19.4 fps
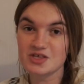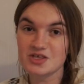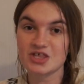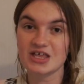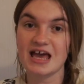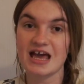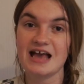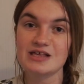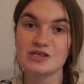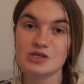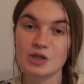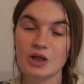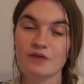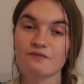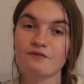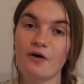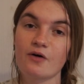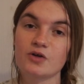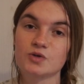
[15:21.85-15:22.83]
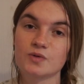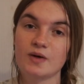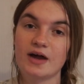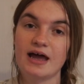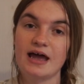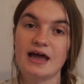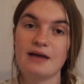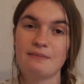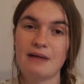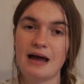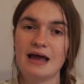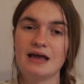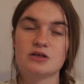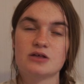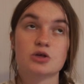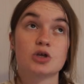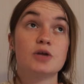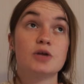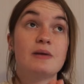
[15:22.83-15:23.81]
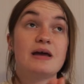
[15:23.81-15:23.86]
this year, so looking forward to it. It's
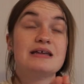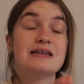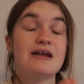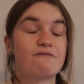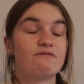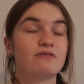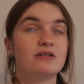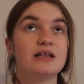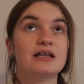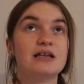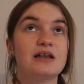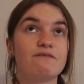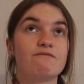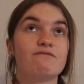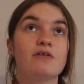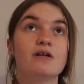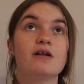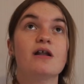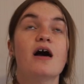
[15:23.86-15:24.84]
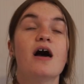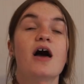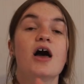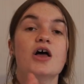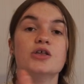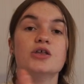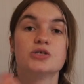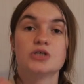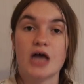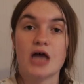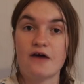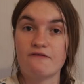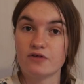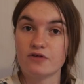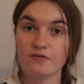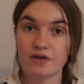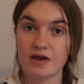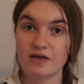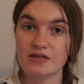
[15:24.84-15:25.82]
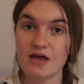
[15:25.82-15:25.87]
going to be definitely different to every
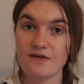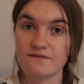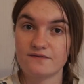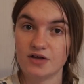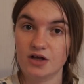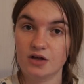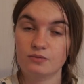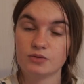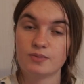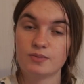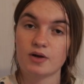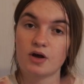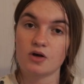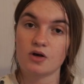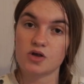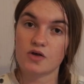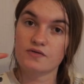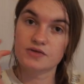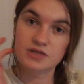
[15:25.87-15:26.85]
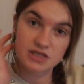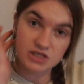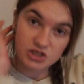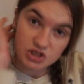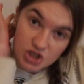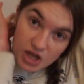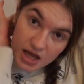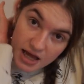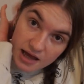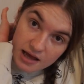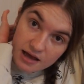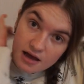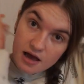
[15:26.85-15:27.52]
other year that I filmed, because obviously this year